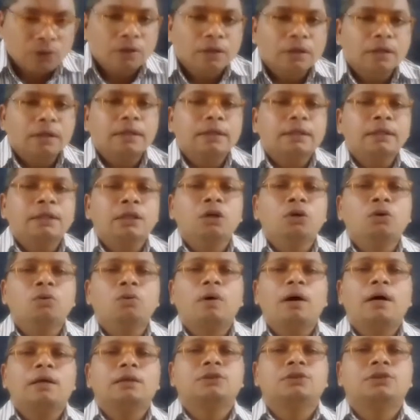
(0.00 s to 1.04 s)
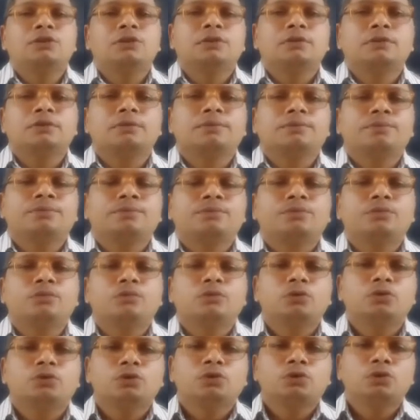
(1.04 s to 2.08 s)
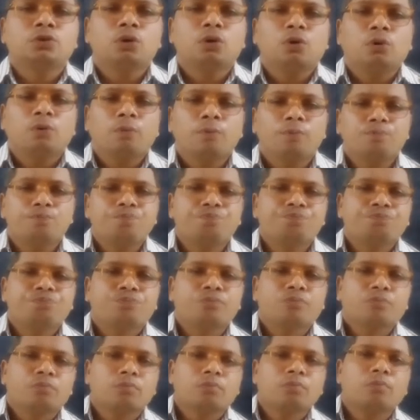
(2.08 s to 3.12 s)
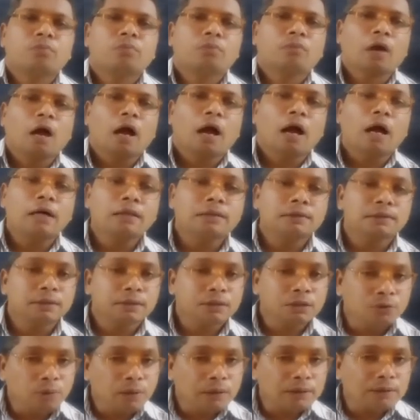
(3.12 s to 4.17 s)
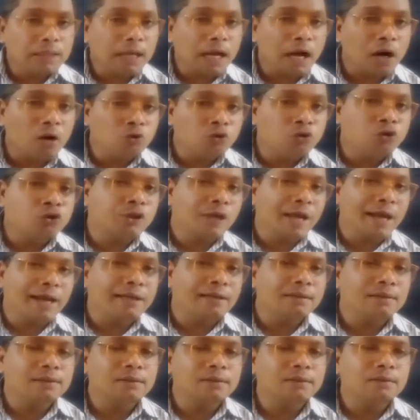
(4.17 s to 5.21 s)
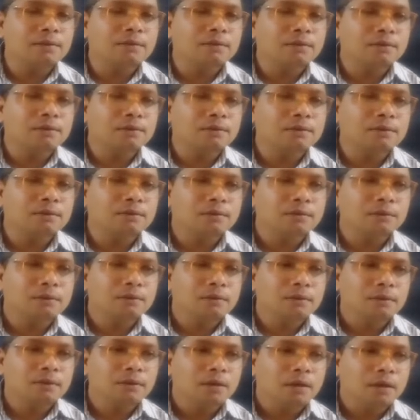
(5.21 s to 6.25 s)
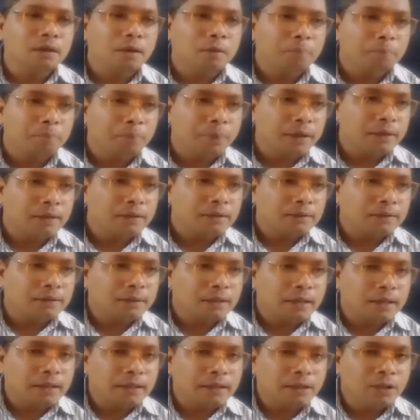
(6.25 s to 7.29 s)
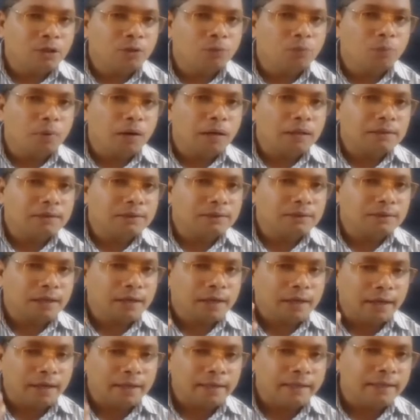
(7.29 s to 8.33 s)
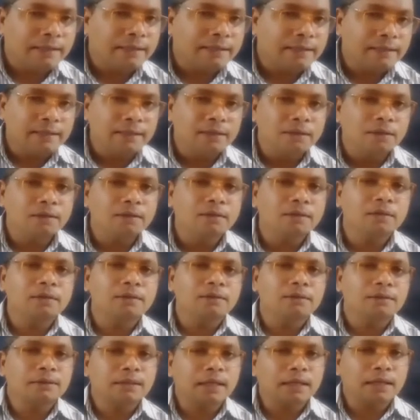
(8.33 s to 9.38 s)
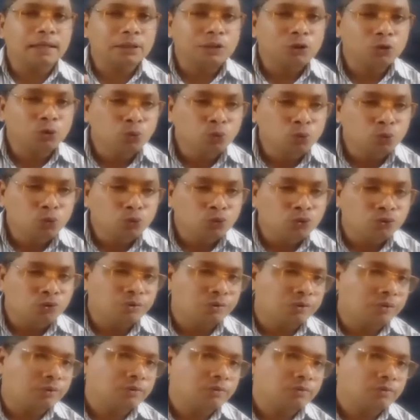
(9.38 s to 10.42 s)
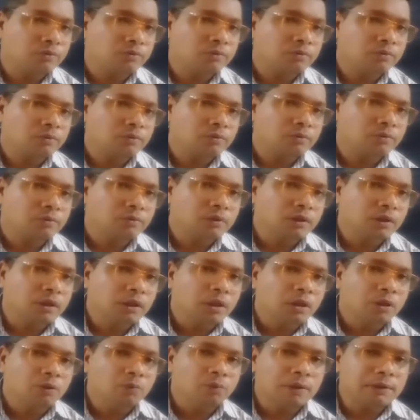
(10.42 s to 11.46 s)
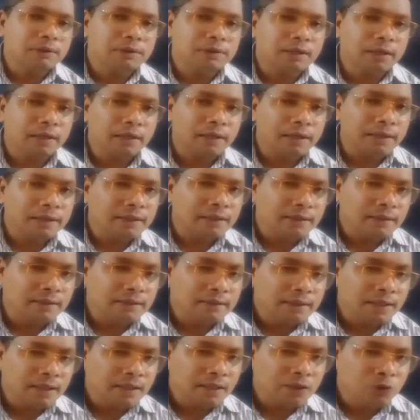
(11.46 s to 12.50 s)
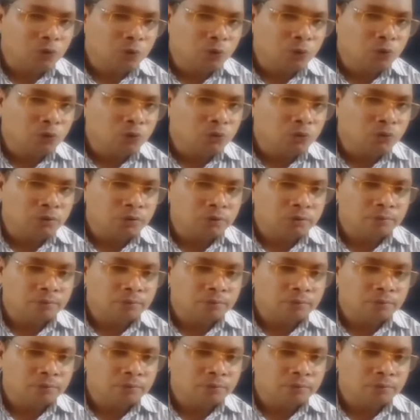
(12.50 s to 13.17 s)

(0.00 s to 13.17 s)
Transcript: new ones. So, as he was outside, but he was collecting the news. He was collecting the news